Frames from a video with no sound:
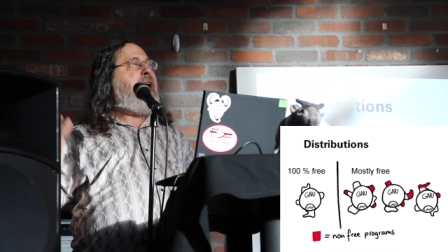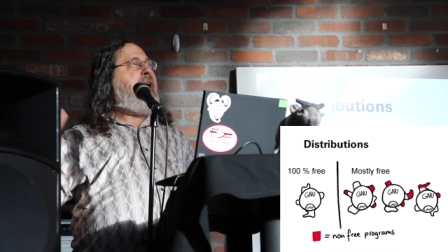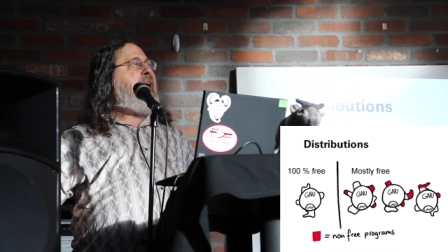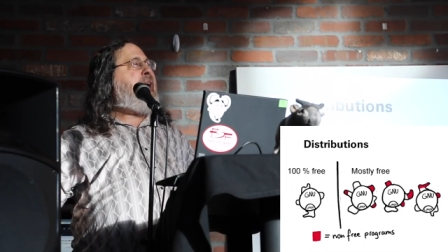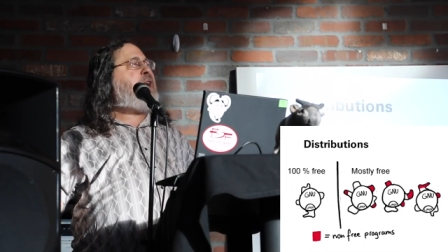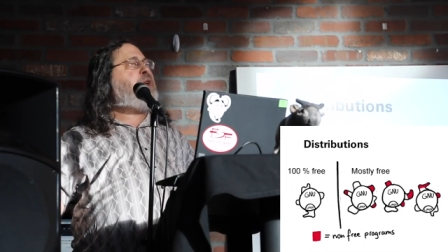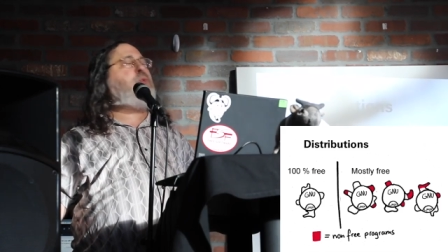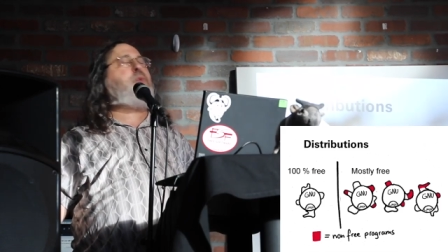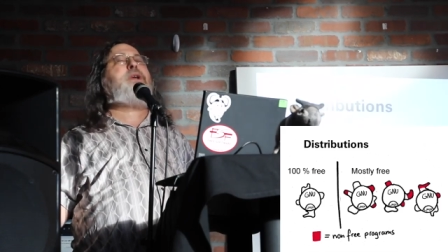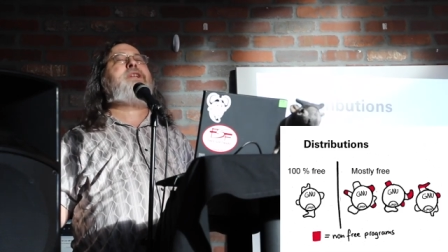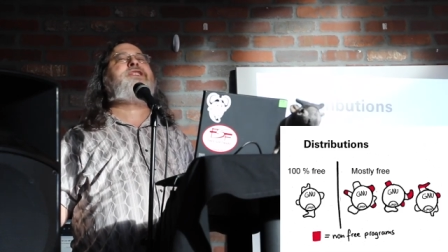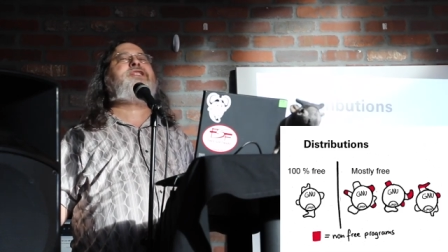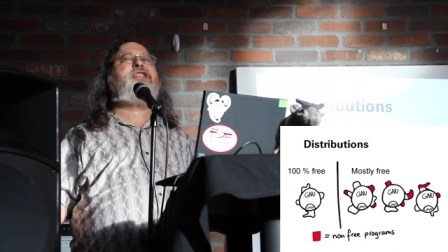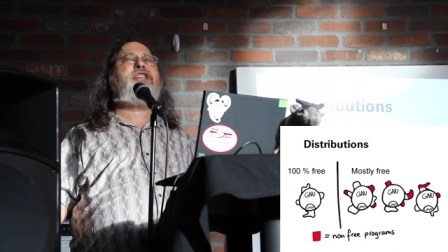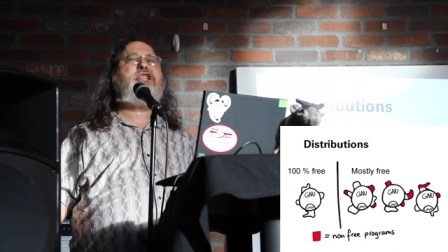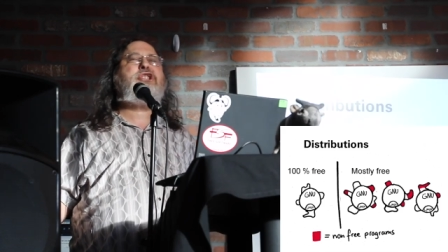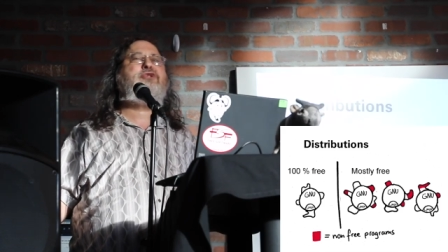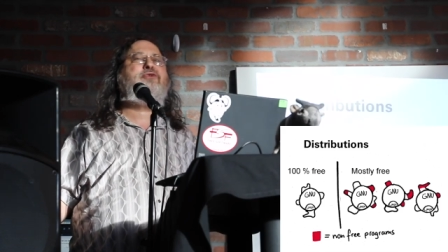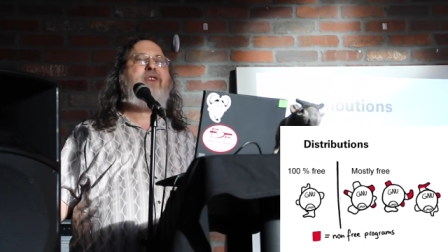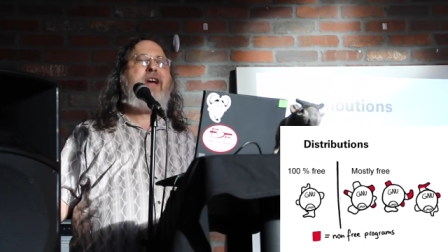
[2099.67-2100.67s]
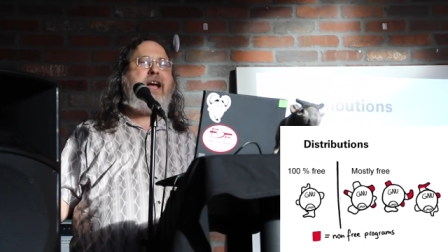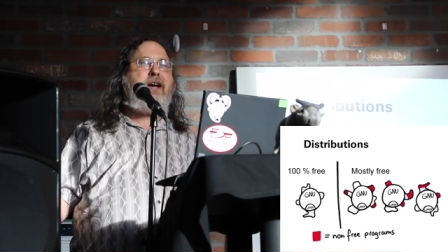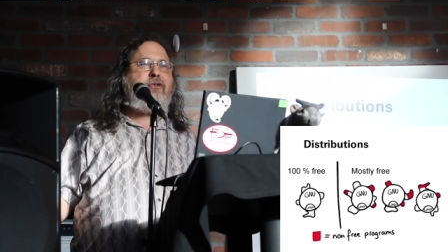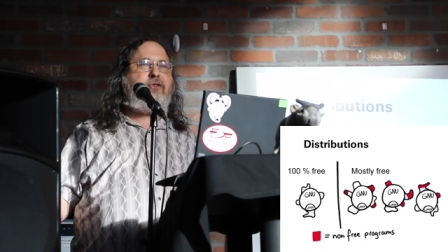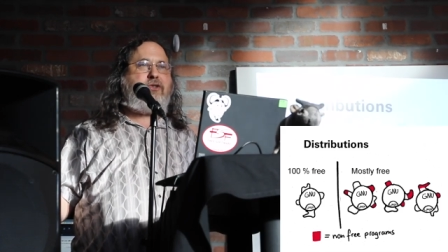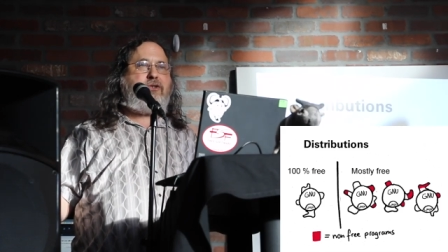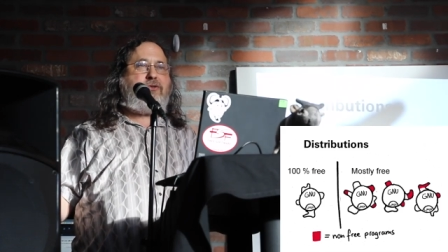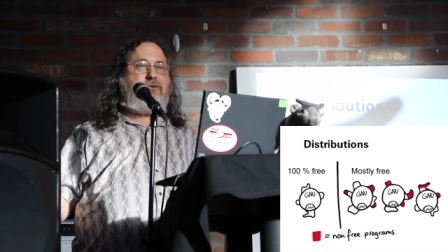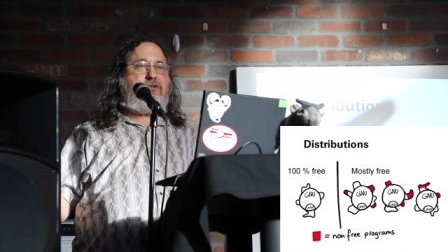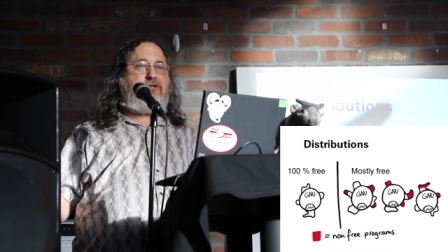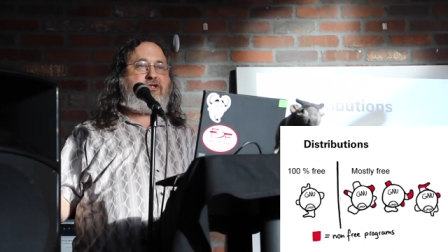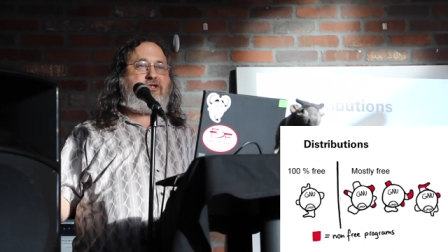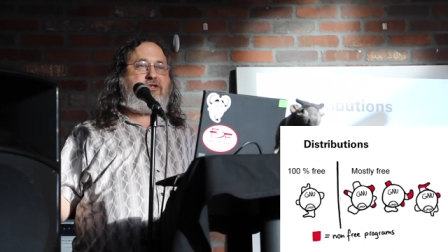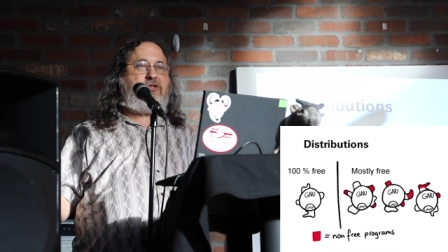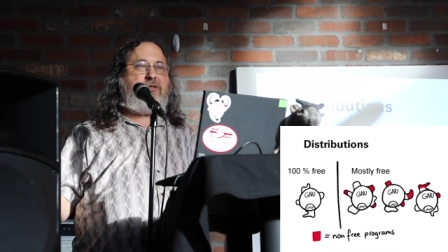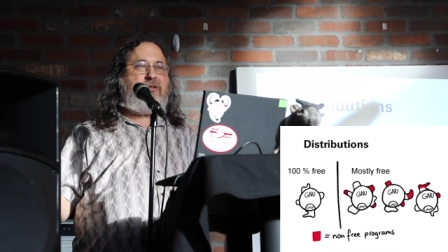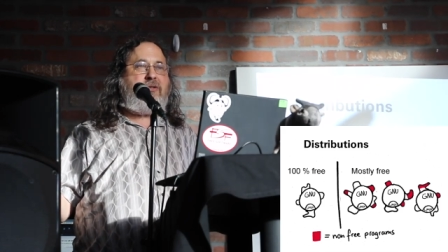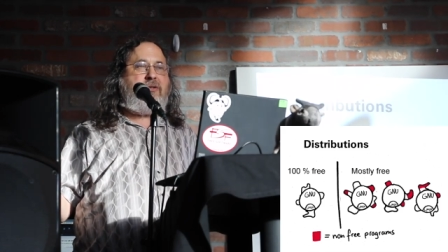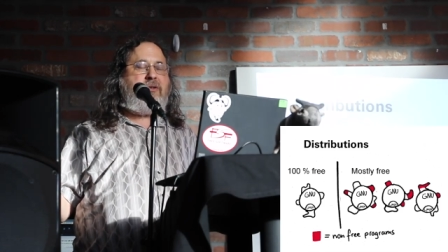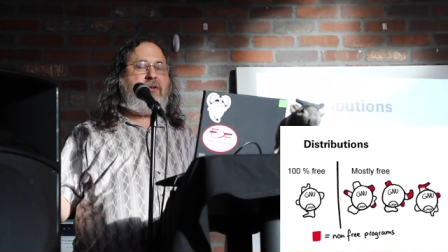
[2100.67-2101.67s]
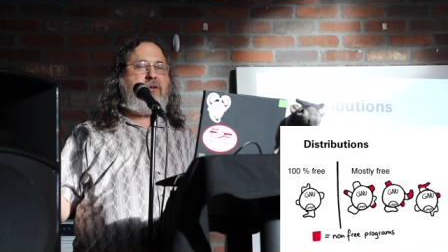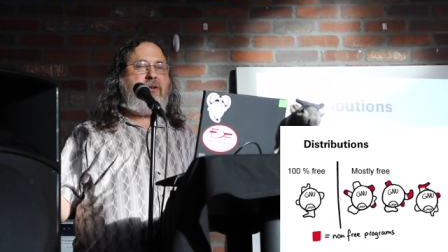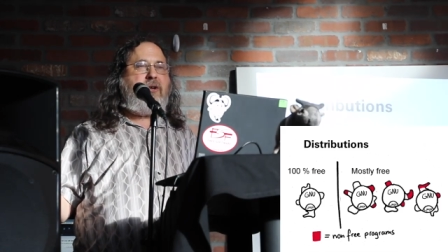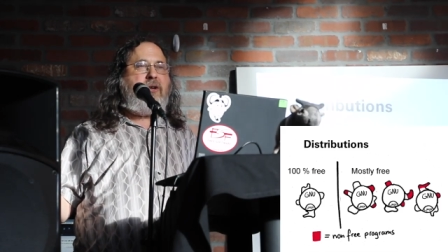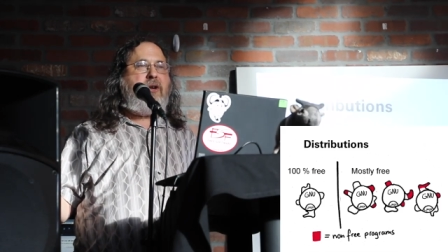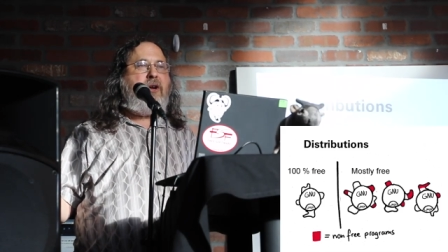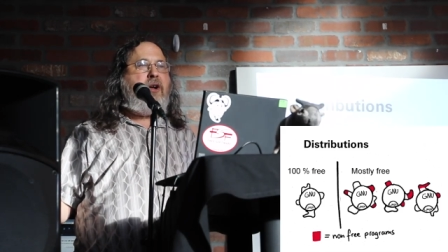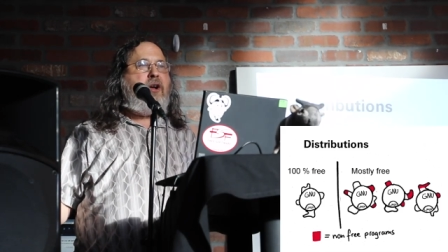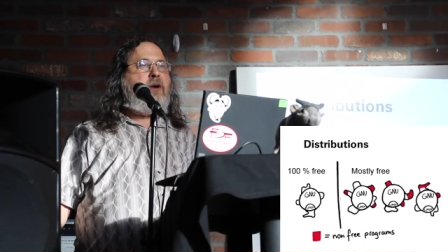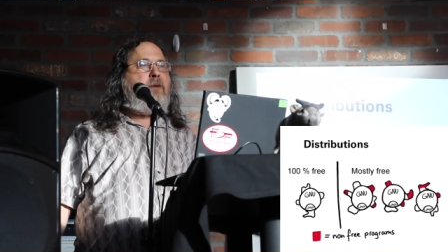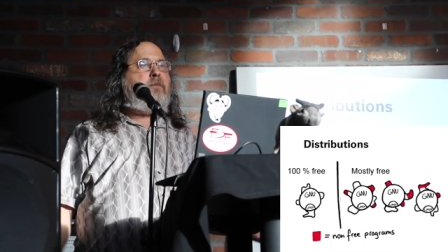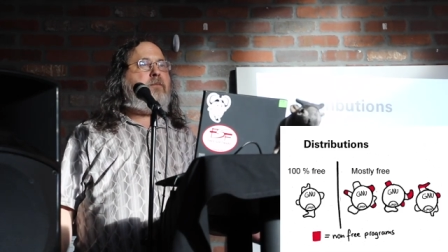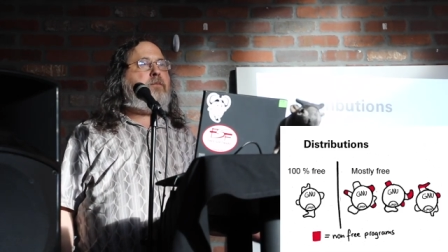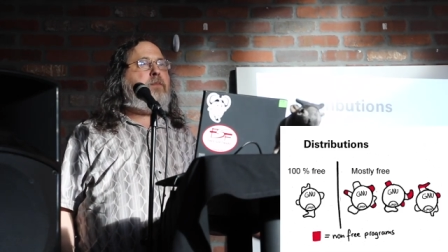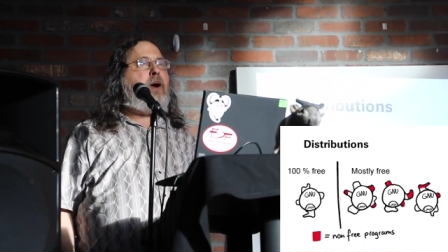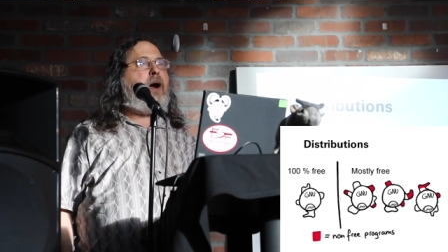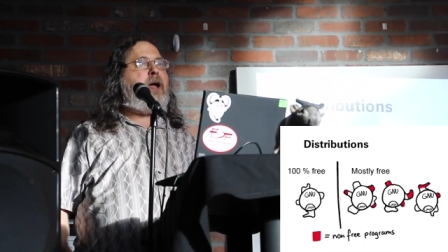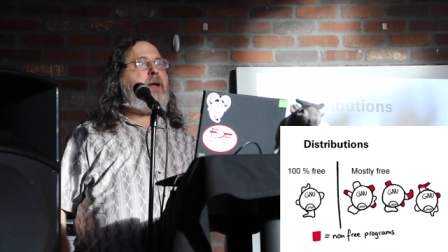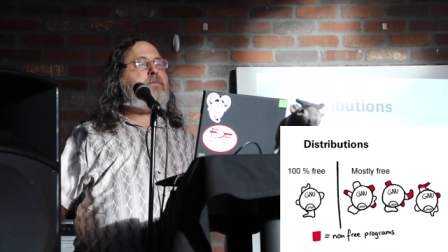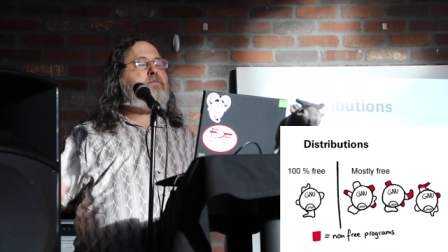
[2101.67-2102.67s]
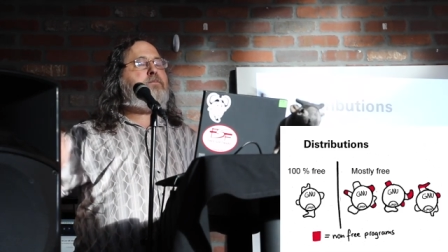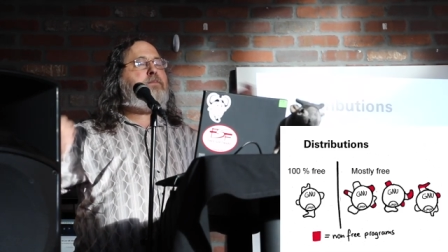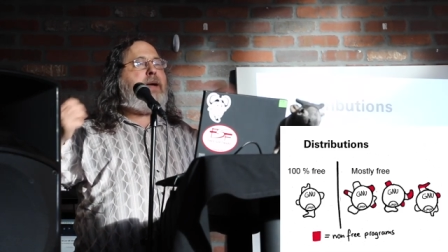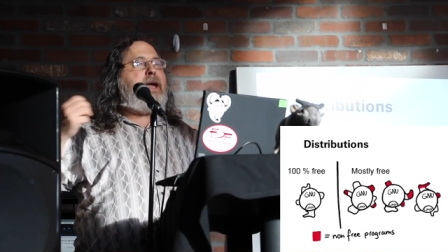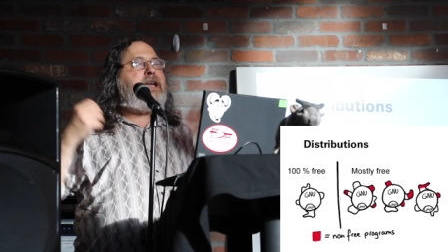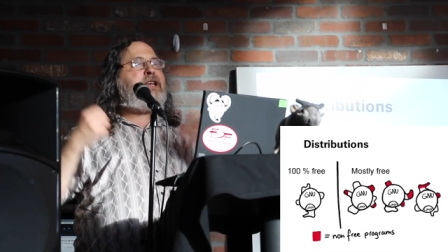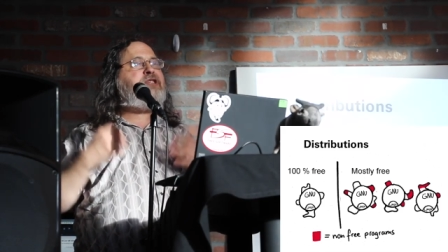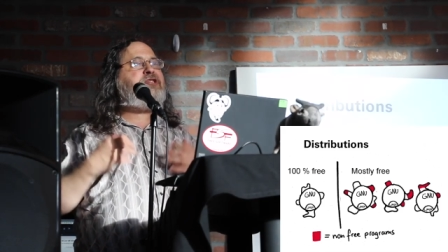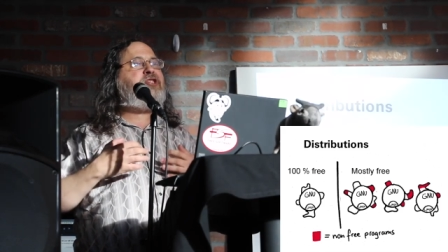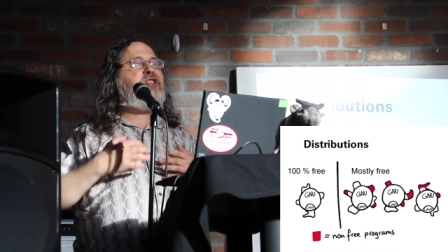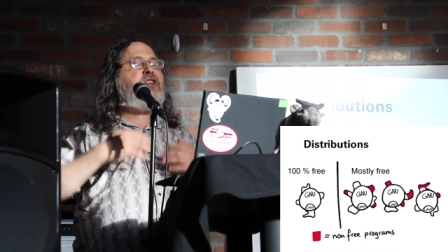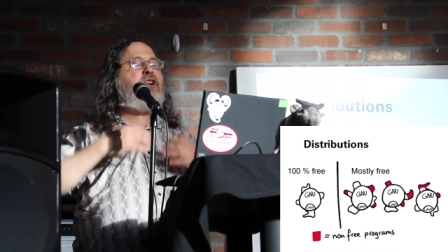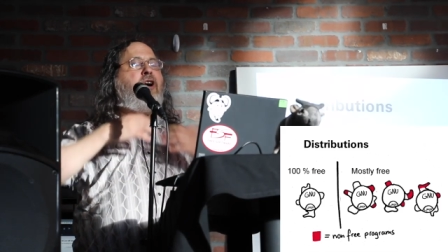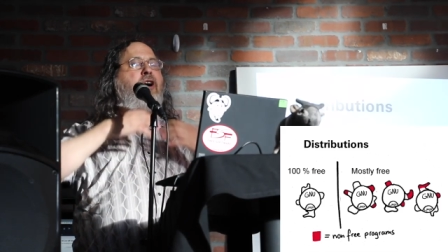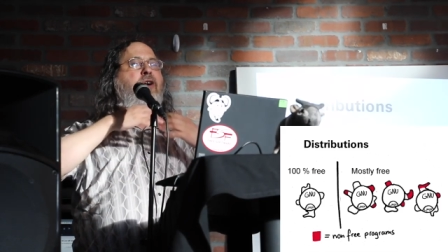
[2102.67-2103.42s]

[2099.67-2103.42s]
How do we teach values? By basing